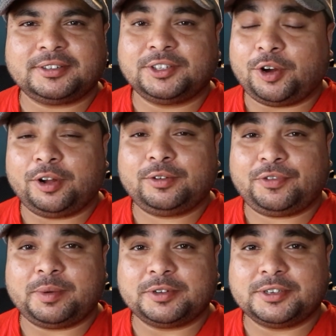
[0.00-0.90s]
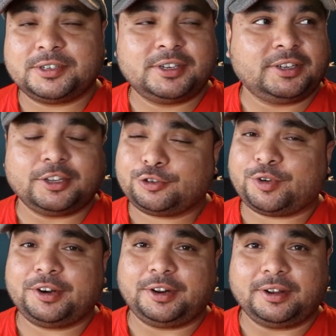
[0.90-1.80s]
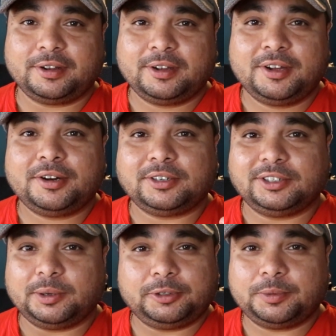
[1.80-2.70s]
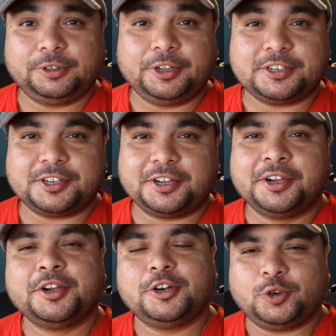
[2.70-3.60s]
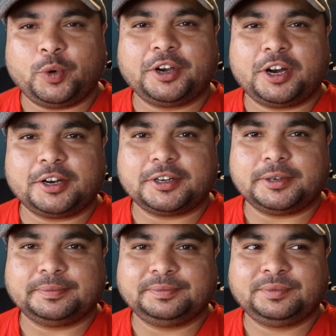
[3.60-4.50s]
the all famous, the trending WWDC 2019.